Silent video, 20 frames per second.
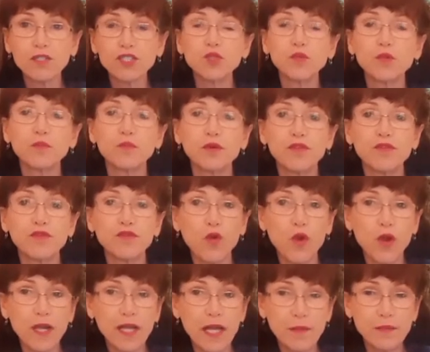you would put
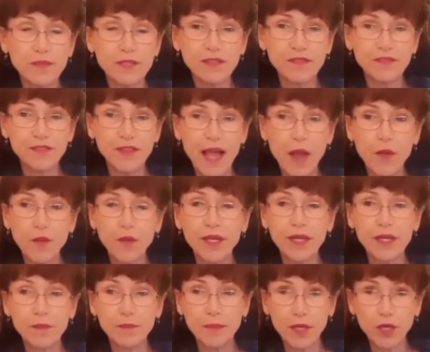four cups of flour in
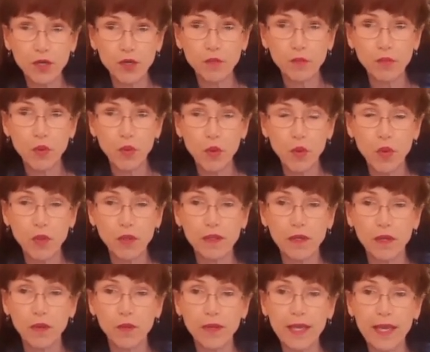a bigger bowl,
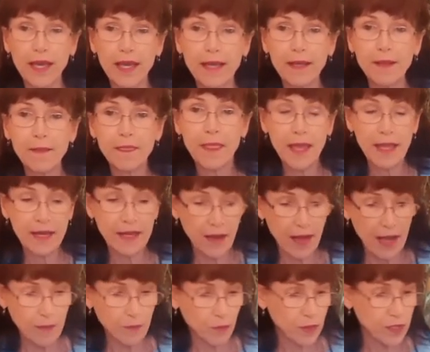okay? Now
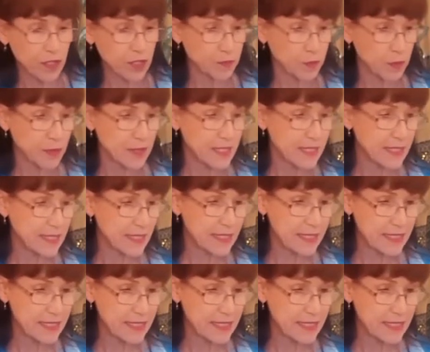I'm going to put six